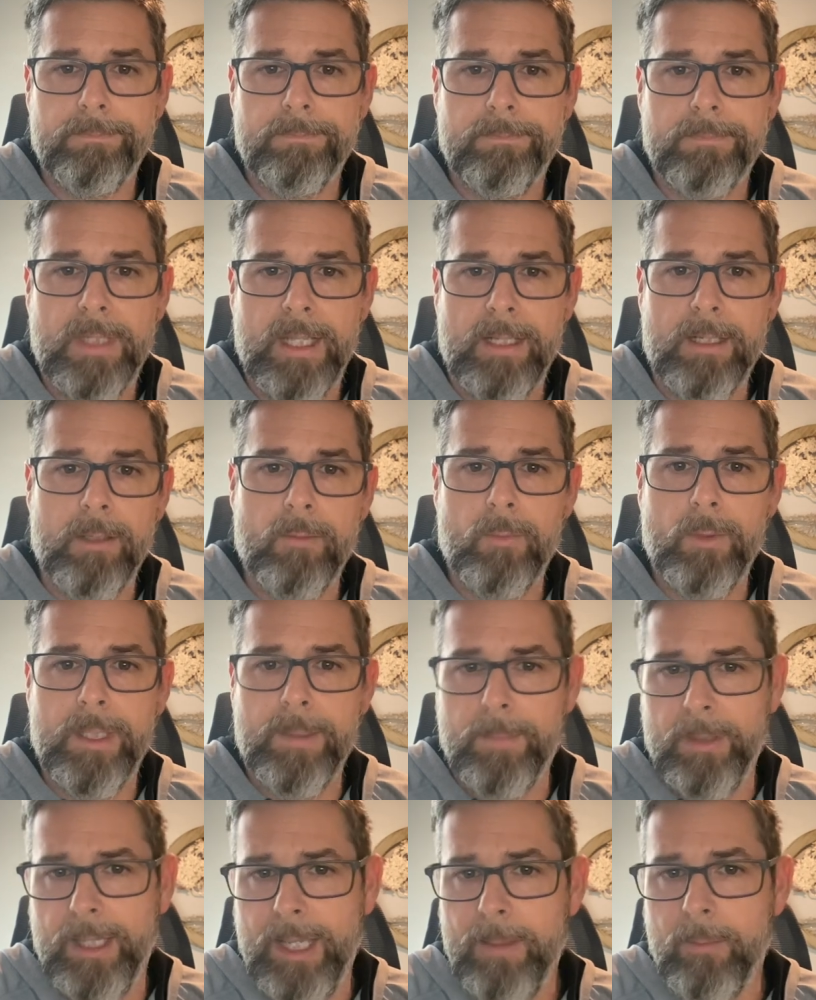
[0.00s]
they couldn't really
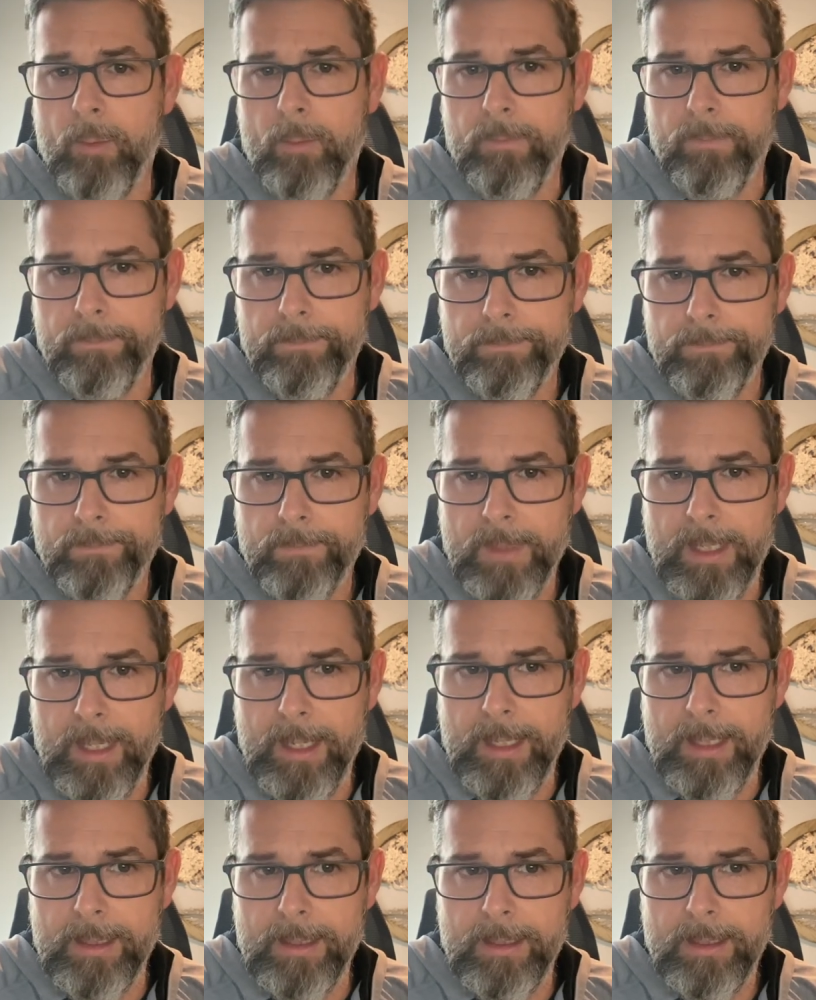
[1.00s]
label,
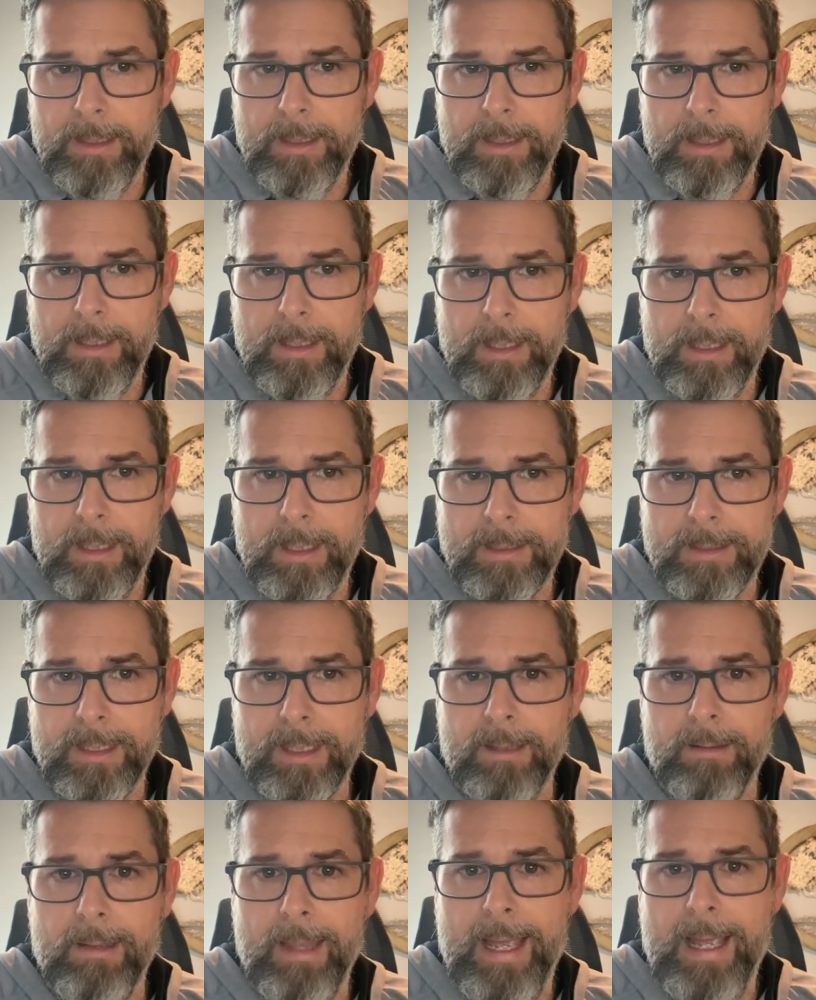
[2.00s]
and it's
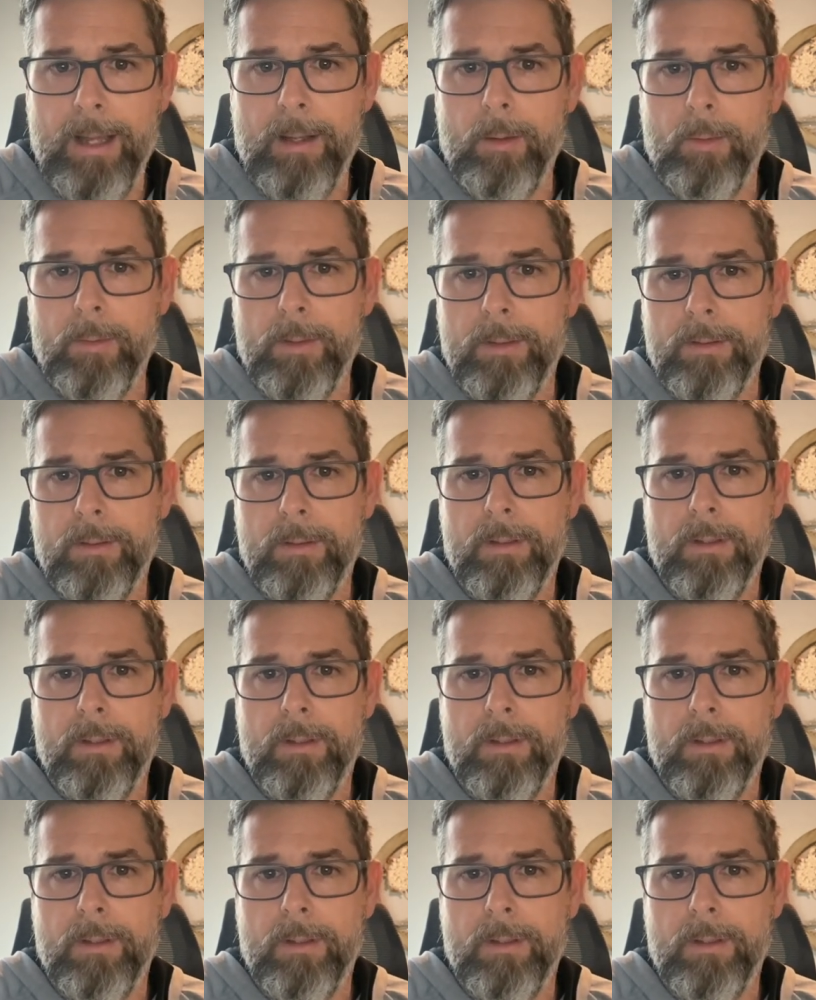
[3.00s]
allowed